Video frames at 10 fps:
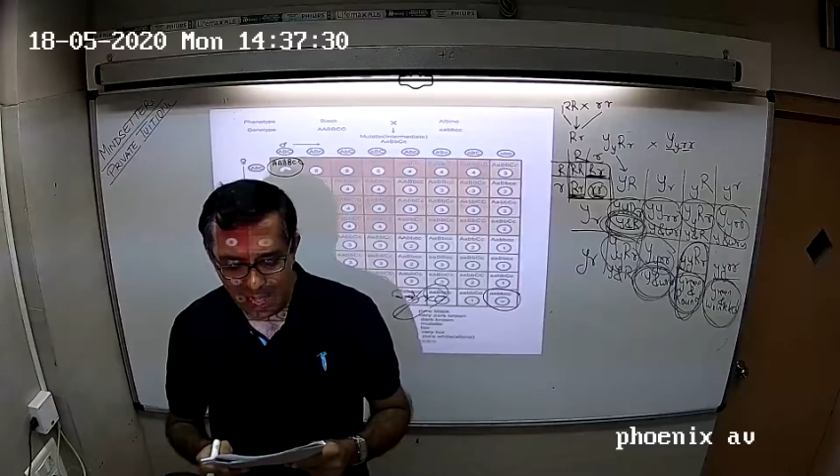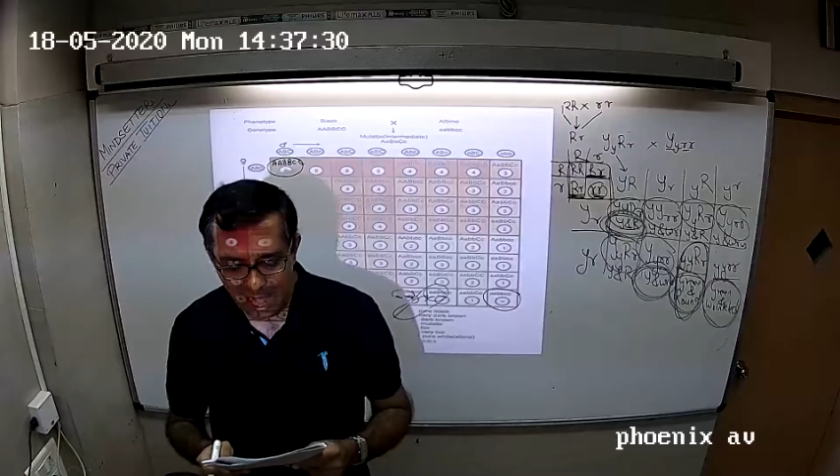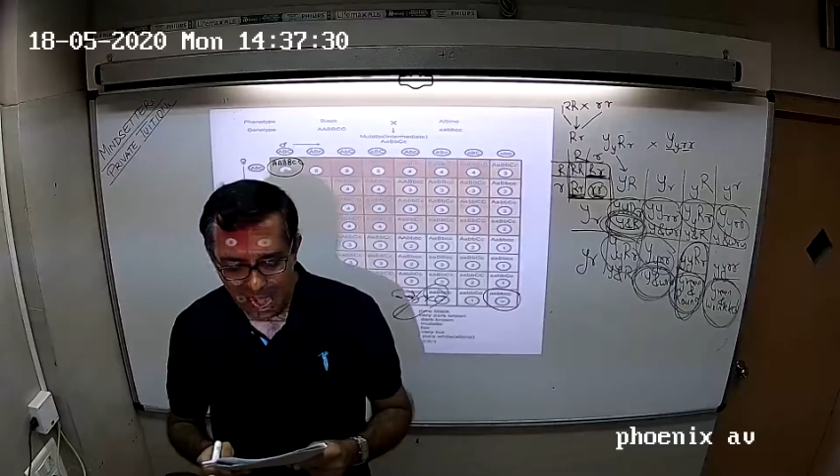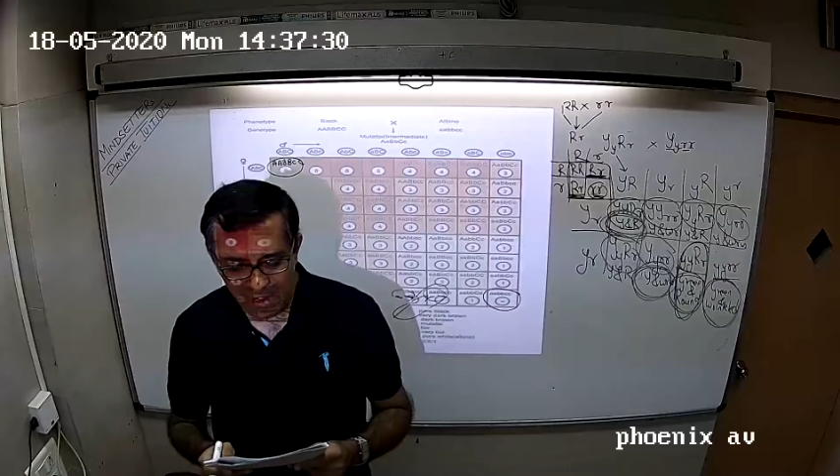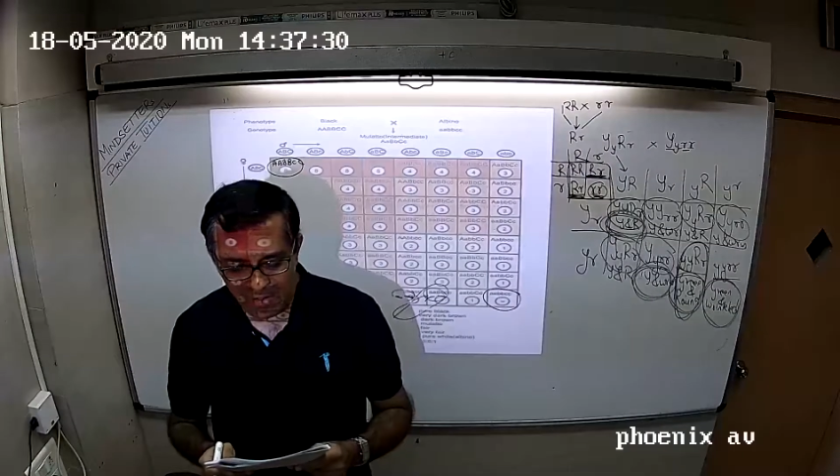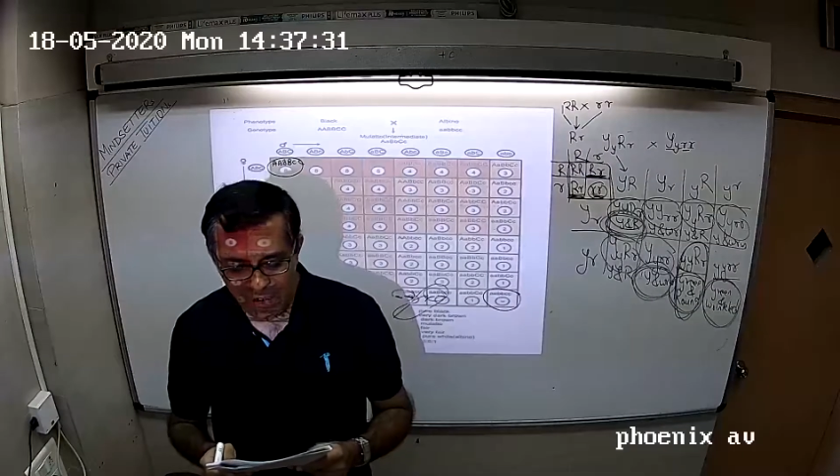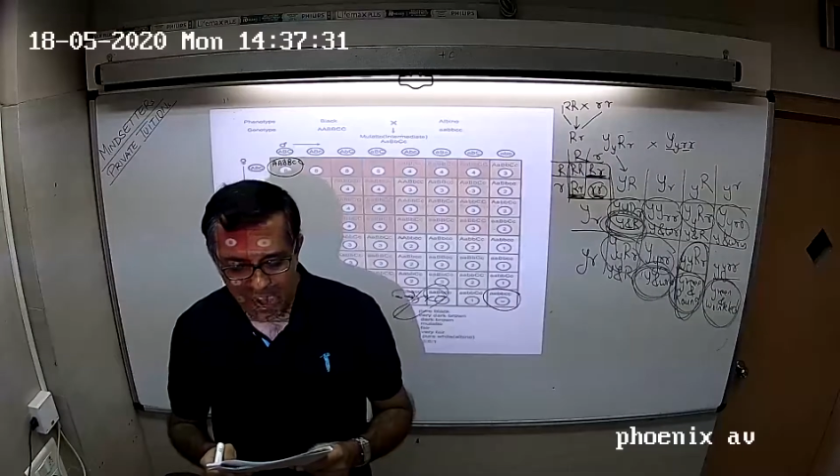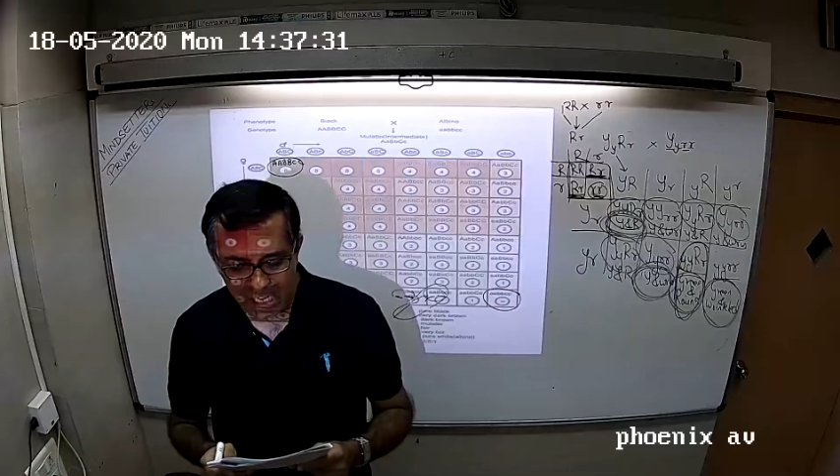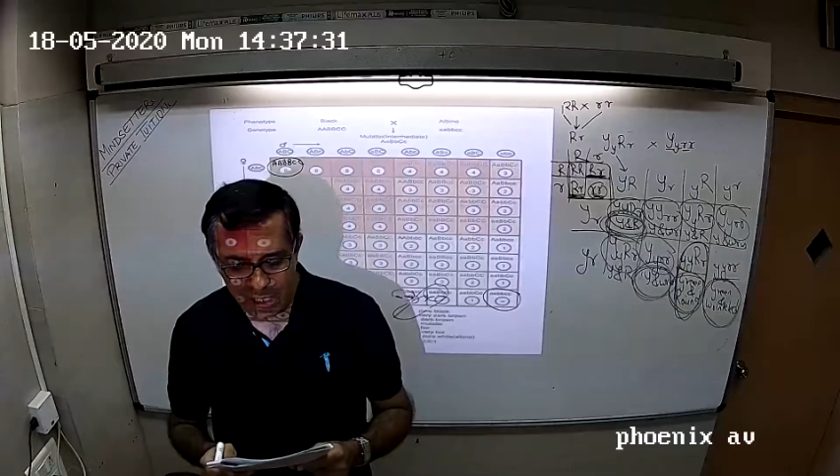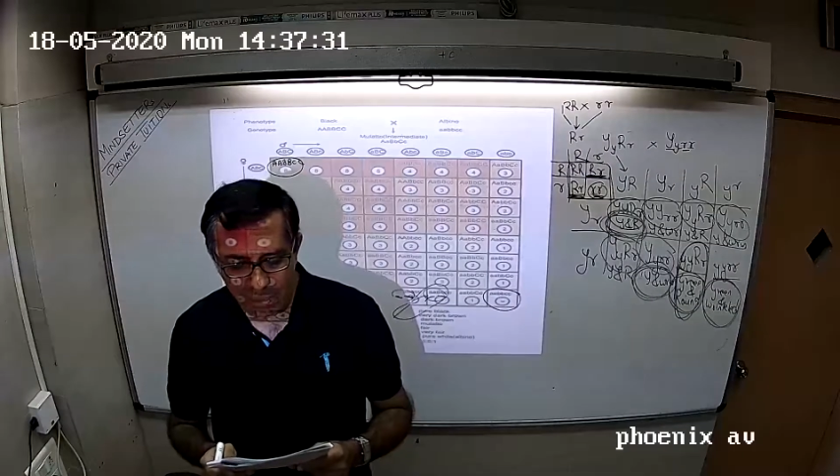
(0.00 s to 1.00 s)
and
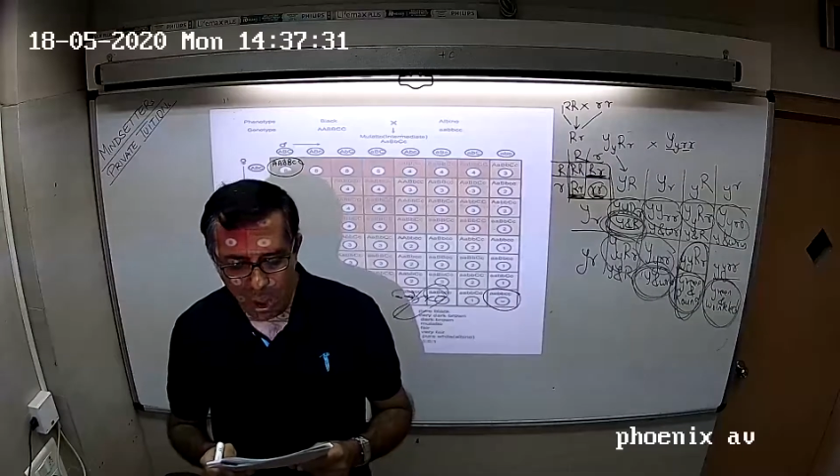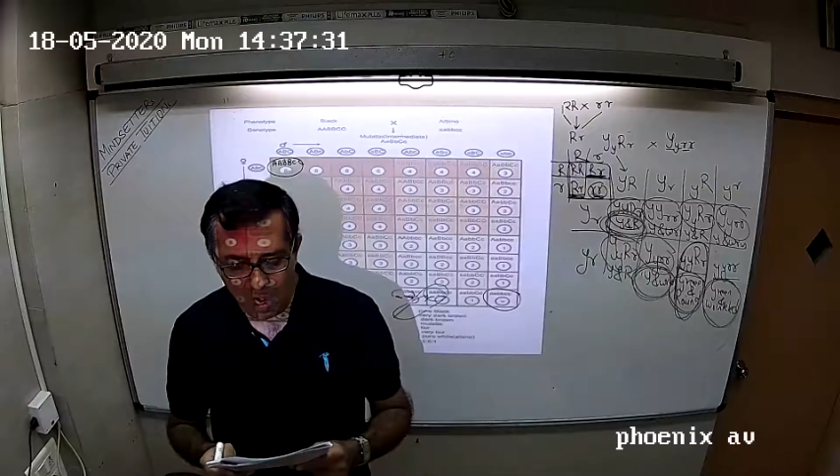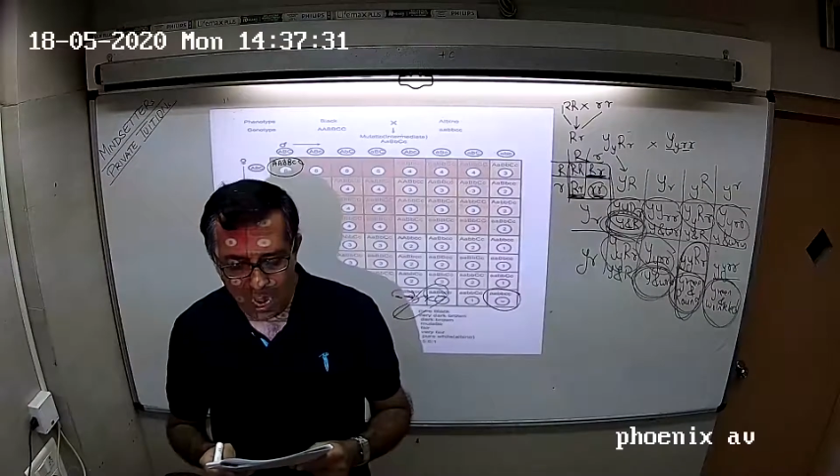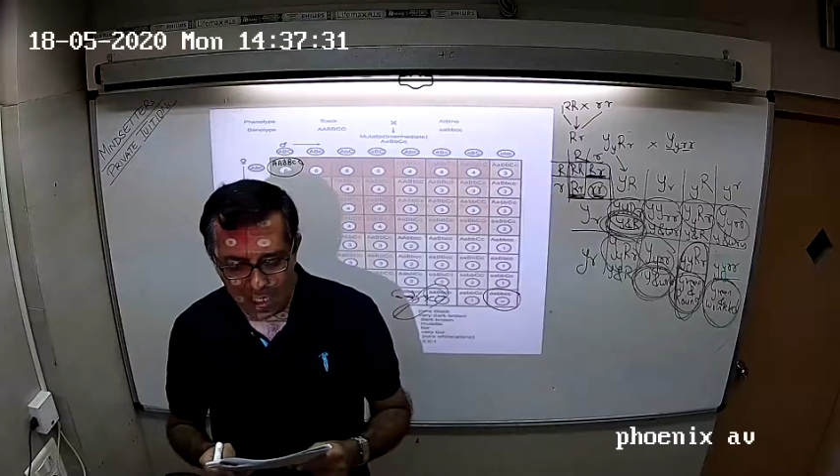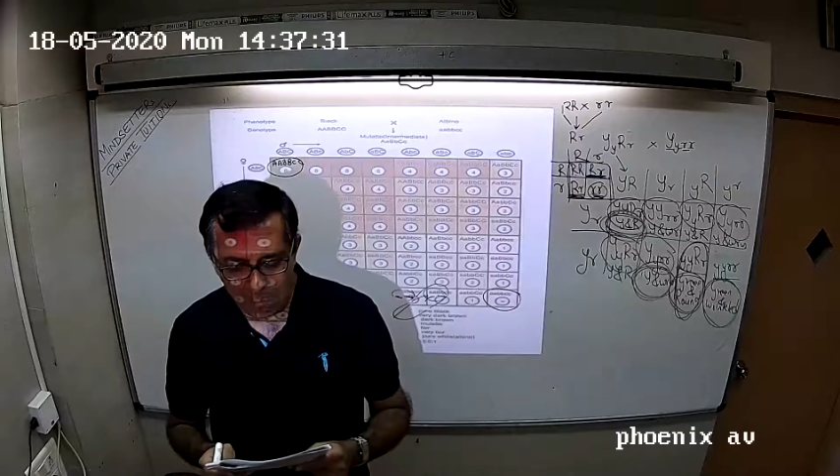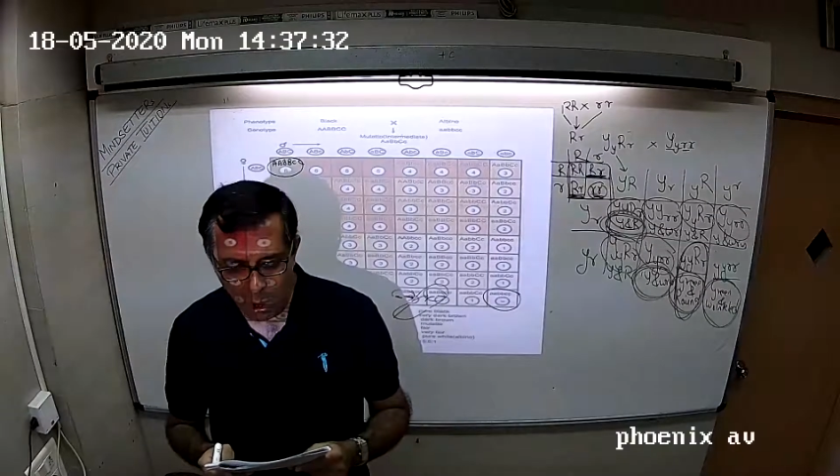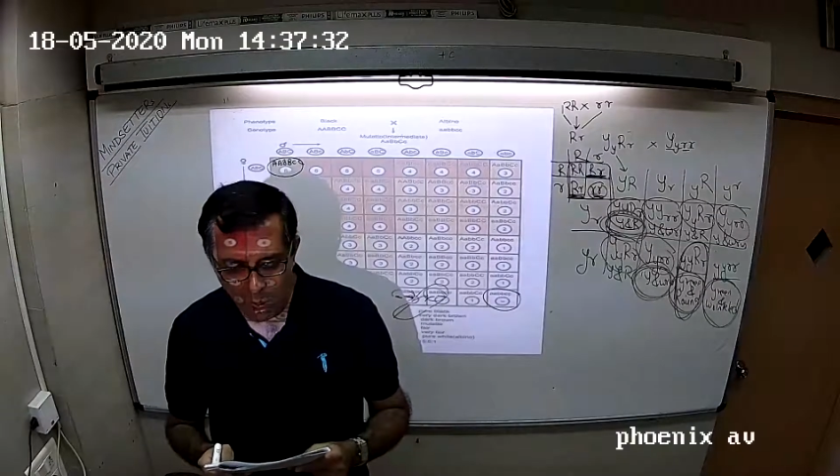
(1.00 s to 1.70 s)
white small r